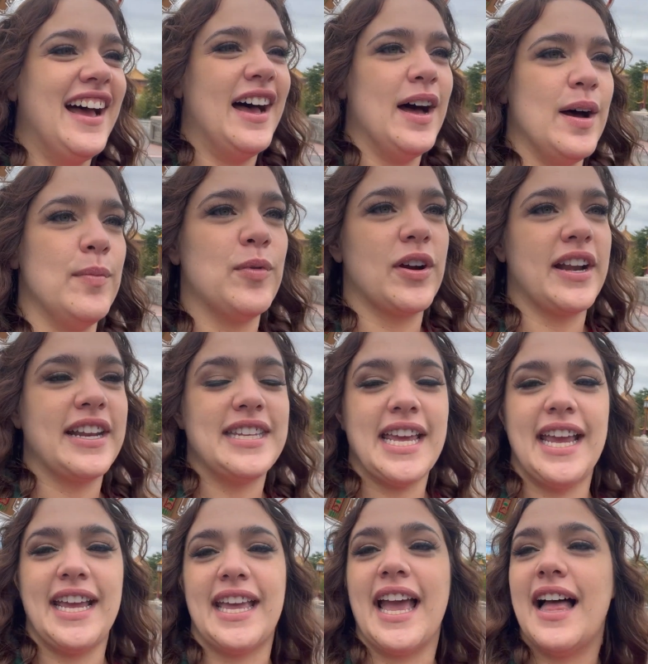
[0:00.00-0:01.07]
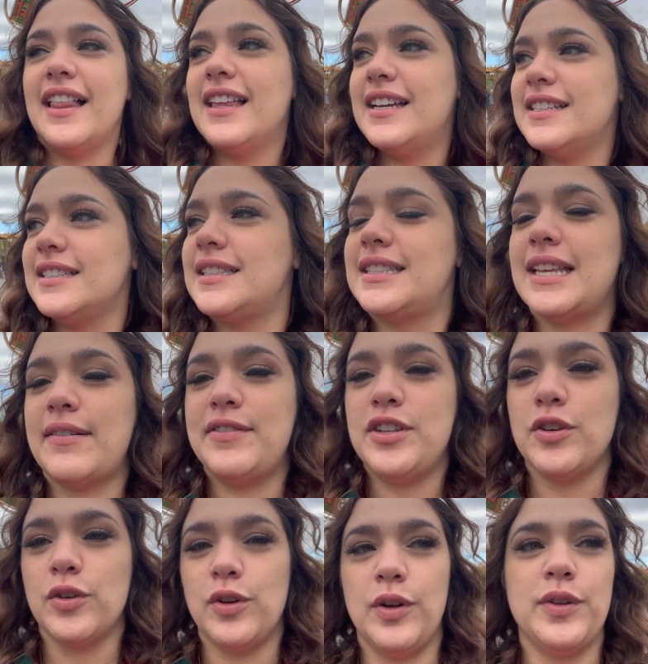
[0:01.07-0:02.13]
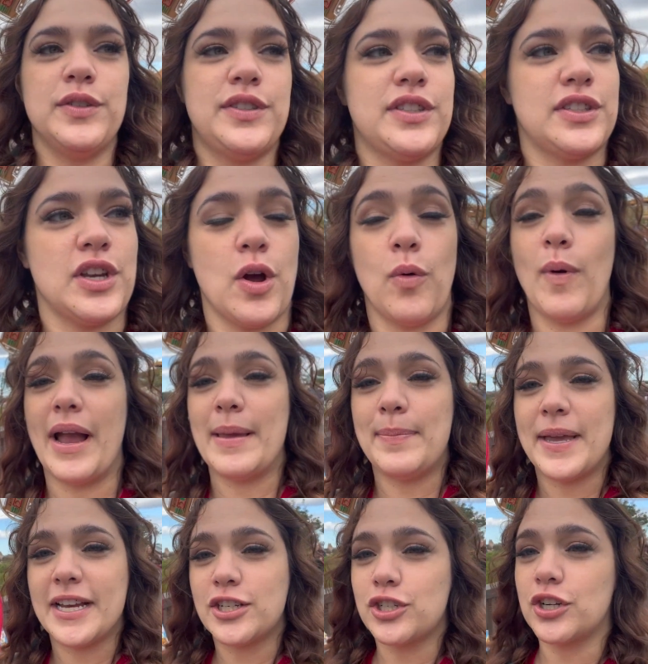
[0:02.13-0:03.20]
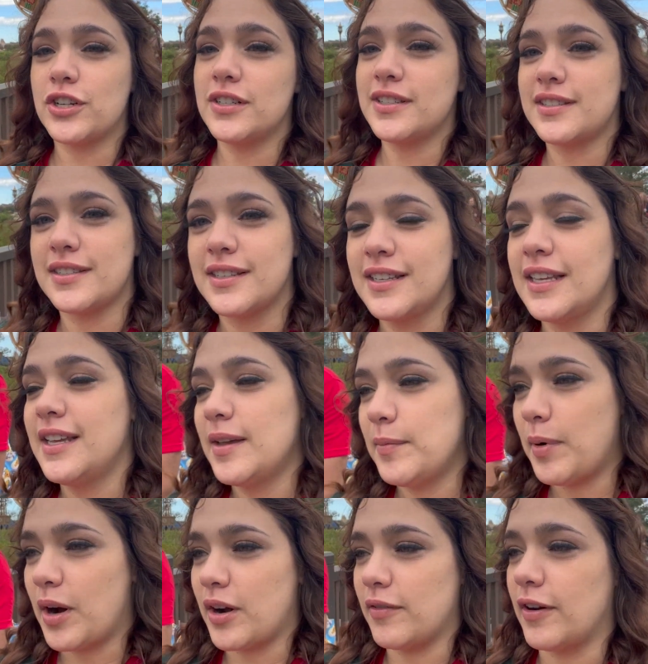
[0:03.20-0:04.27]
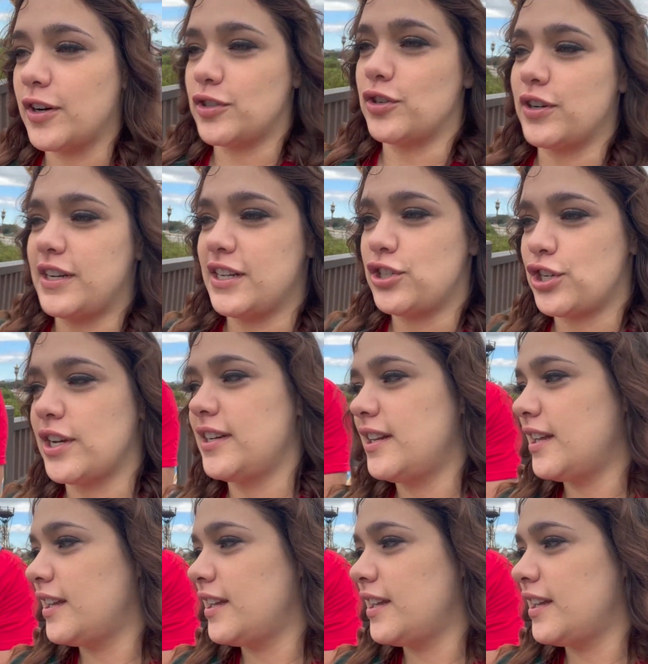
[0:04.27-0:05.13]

um, we're gonna take Hella's seven-year-old Snow White pictures, part of our tradition.